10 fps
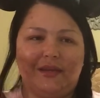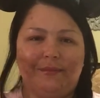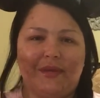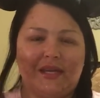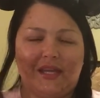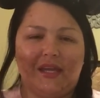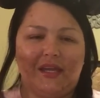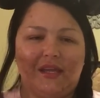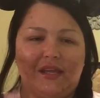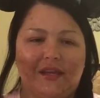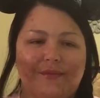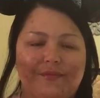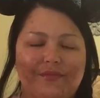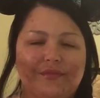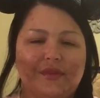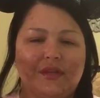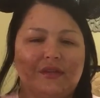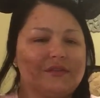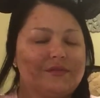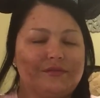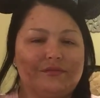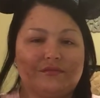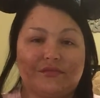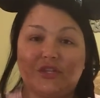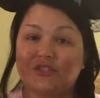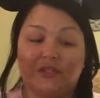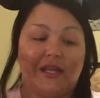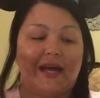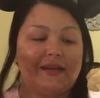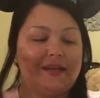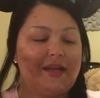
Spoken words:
Mickey. There's a lot.